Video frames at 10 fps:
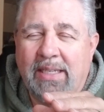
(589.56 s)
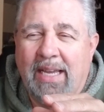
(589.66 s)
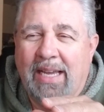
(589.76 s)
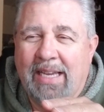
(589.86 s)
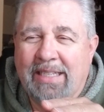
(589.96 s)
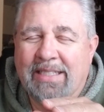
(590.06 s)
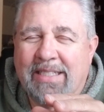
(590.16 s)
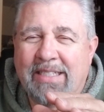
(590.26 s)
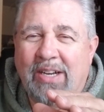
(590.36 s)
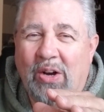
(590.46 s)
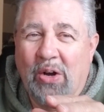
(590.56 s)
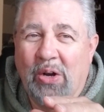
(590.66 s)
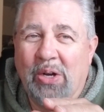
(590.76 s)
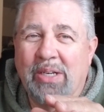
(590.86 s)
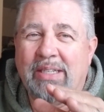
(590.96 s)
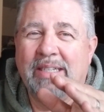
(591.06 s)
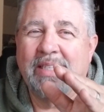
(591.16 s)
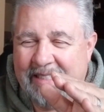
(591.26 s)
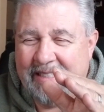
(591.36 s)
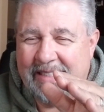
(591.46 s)
days on
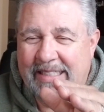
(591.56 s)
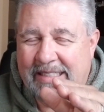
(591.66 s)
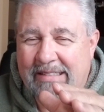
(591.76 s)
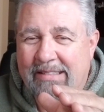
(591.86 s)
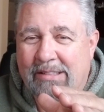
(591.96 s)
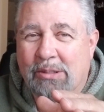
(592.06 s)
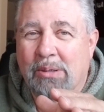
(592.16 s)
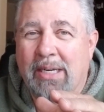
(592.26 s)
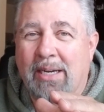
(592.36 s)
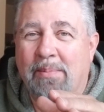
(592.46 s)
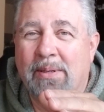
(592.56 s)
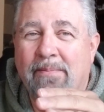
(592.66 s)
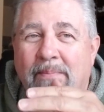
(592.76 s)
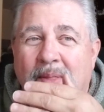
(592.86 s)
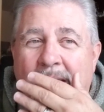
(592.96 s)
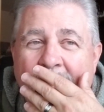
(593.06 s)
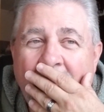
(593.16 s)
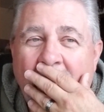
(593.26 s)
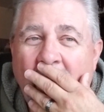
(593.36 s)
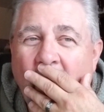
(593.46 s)
this trip.
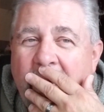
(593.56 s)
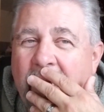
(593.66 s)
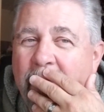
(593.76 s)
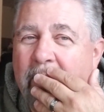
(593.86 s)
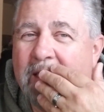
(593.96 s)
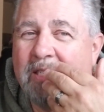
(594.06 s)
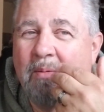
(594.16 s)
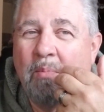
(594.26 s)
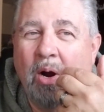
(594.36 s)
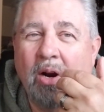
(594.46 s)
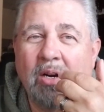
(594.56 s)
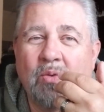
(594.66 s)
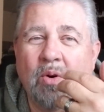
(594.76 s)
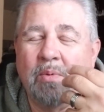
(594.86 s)
We had missed our mark. We're